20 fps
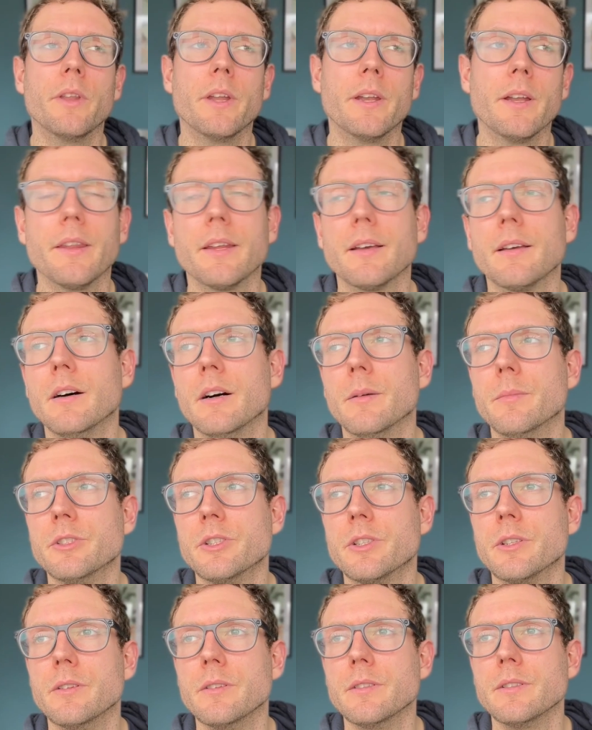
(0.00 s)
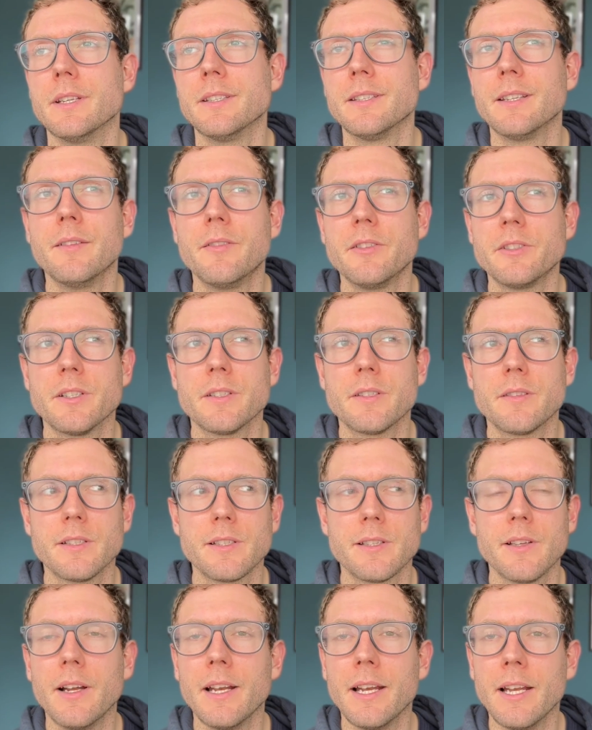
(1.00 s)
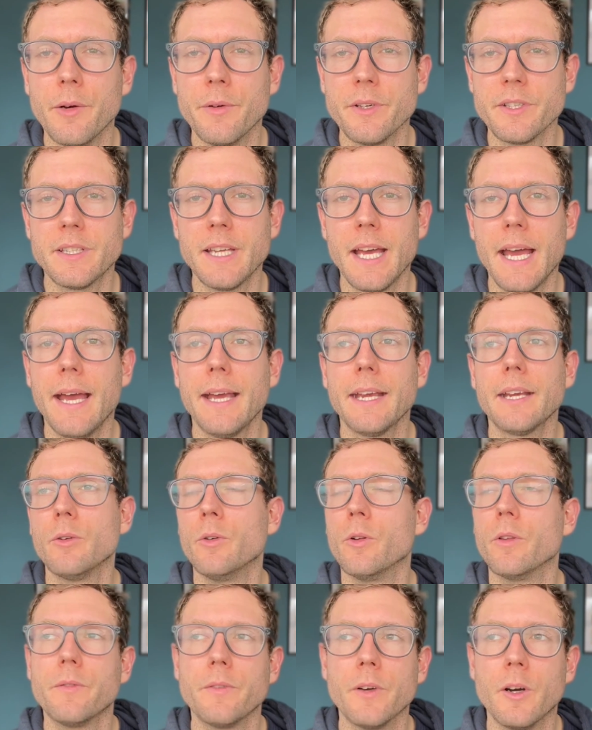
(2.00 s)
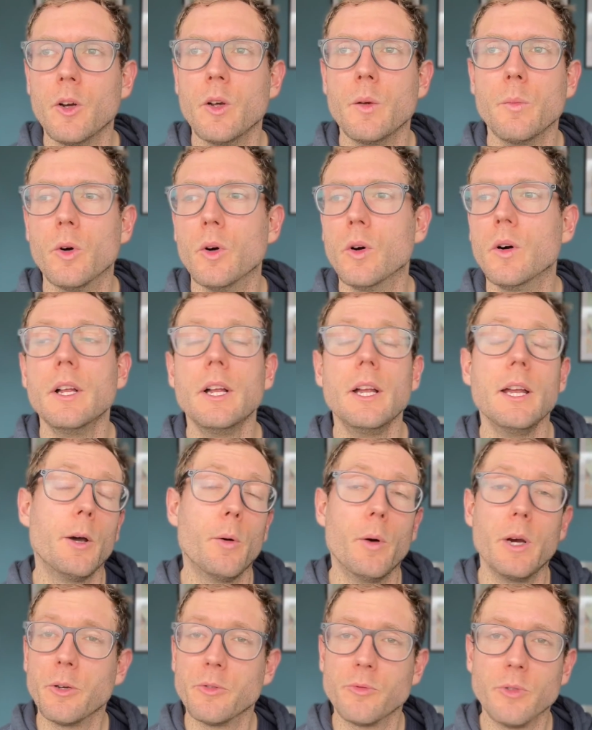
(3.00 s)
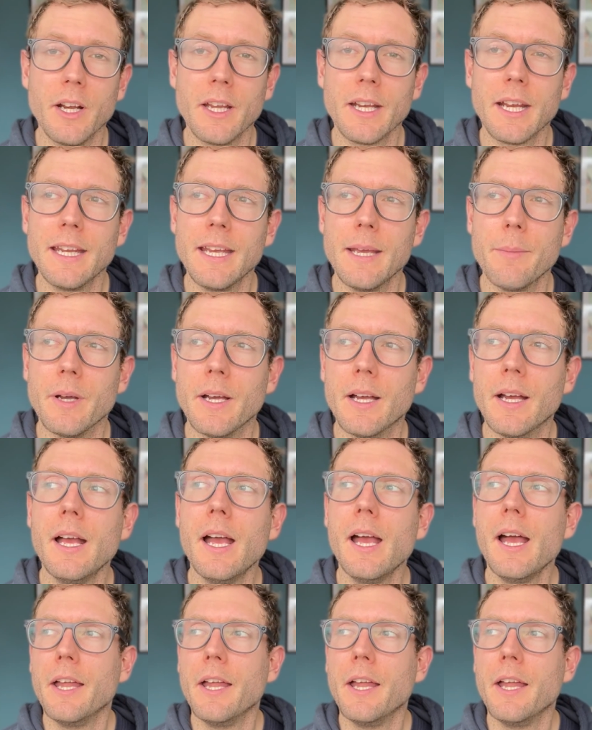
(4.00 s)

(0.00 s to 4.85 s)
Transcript: than other carbon shoes. And I don't know if it's just the slightly lower stack or the foam or was running in it, but